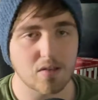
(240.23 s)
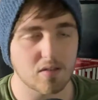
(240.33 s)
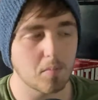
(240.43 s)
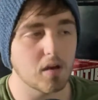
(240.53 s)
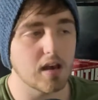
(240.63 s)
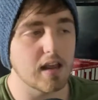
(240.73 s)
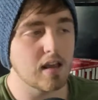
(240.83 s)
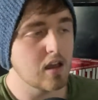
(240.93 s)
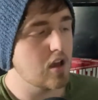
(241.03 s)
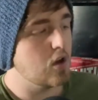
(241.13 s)
to somebody
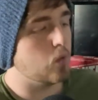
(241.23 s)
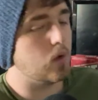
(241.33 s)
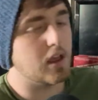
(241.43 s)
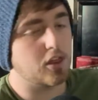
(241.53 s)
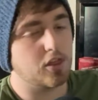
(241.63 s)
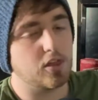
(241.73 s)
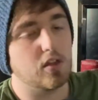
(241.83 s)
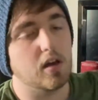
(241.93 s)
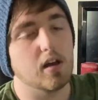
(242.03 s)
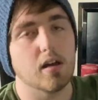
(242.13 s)
with
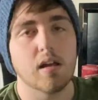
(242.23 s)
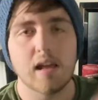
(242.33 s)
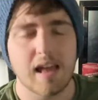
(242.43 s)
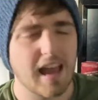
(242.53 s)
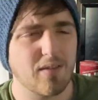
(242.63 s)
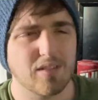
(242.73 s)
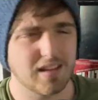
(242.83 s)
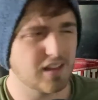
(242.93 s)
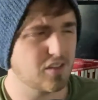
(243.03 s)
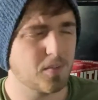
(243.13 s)

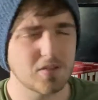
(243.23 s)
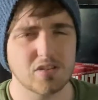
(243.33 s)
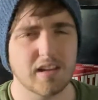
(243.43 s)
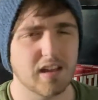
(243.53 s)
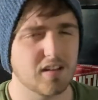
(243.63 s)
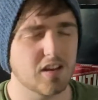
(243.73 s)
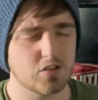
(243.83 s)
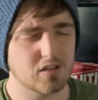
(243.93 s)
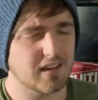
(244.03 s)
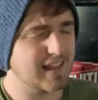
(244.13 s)
having especially a
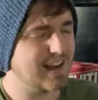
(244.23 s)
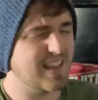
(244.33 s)
concussion like that.